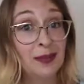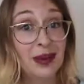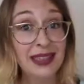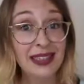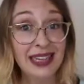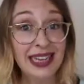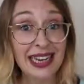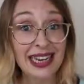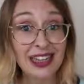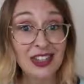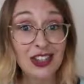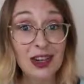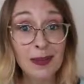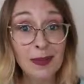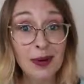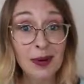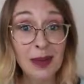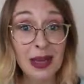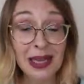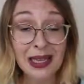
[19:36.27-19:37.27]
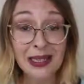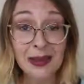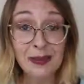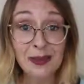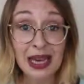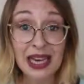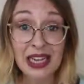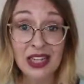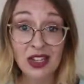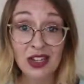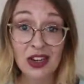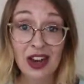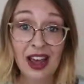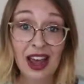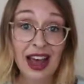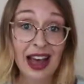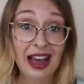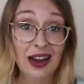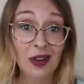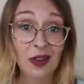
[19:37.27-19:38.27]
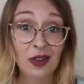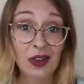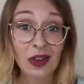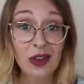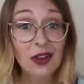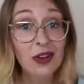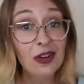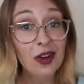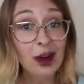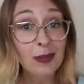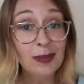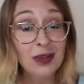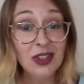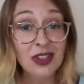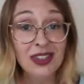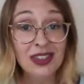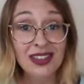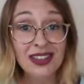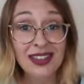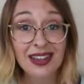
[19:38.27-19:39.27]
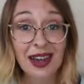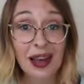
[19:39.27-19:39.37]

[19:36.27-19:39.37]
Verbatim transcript: based eating cheaper because meat and all the other options,